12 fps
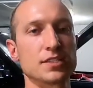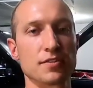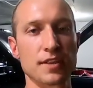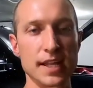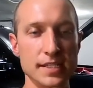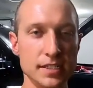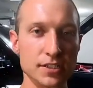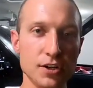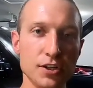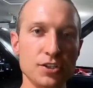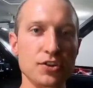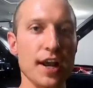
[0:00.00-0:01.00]
So that's
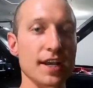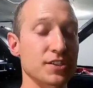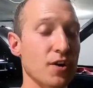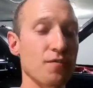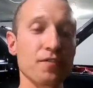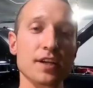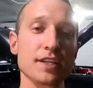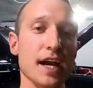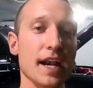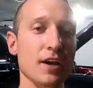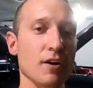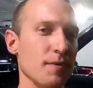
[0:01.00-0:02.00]
dirt drags, hopefully a
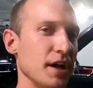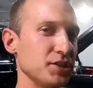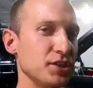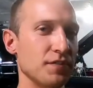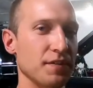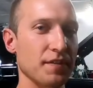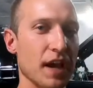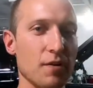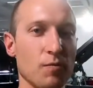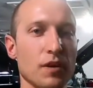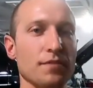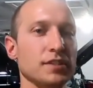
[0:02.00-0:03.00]
dyno. I'm not sure if I've
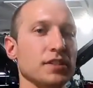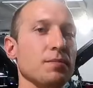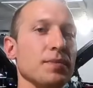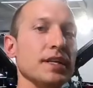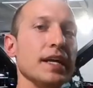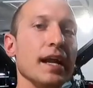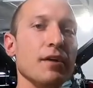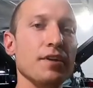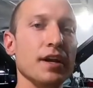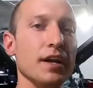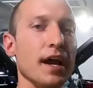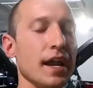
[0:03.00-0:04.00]
gotten word if there's going to be a dyno
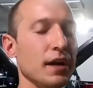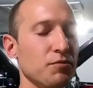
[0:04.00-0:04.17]
there or not.